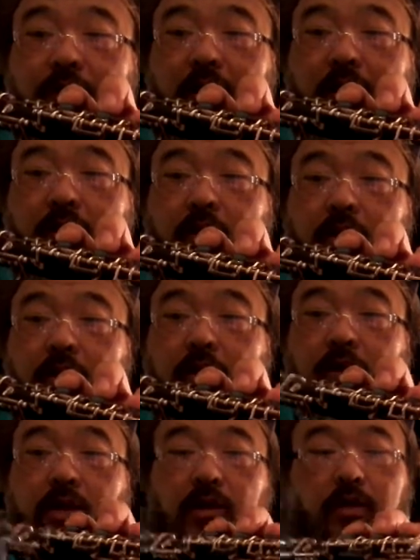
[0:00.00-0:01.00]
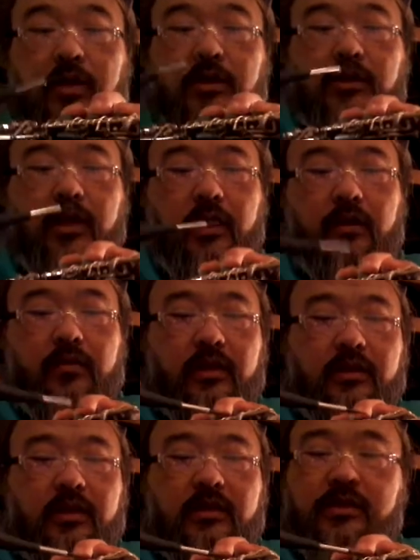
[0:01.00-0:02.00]
rocker, you can tell
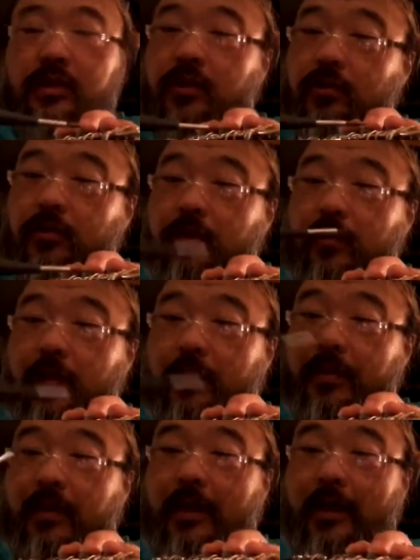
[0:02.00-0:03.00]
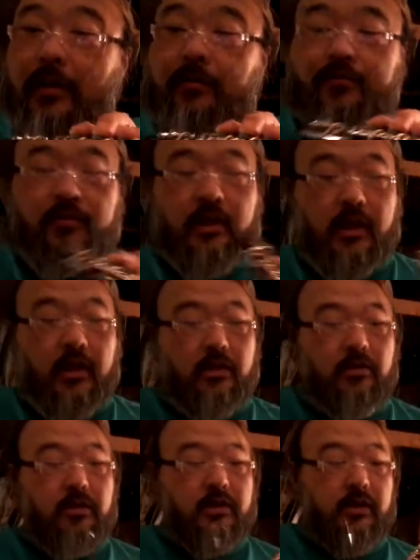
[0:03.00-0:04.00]
that this thing going up and down. Okay,
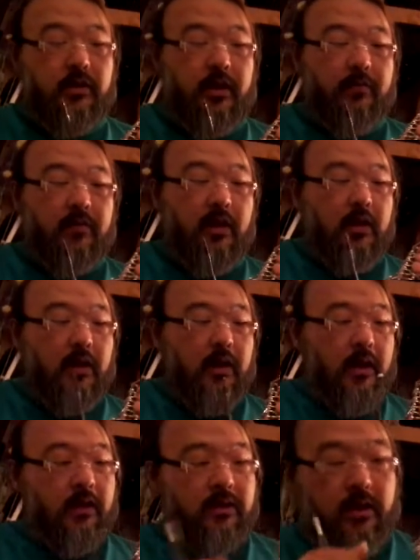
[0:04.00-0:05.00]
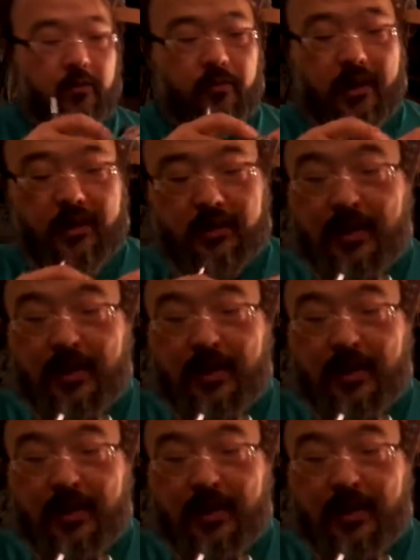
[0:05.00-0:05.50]
you can tell that. And then right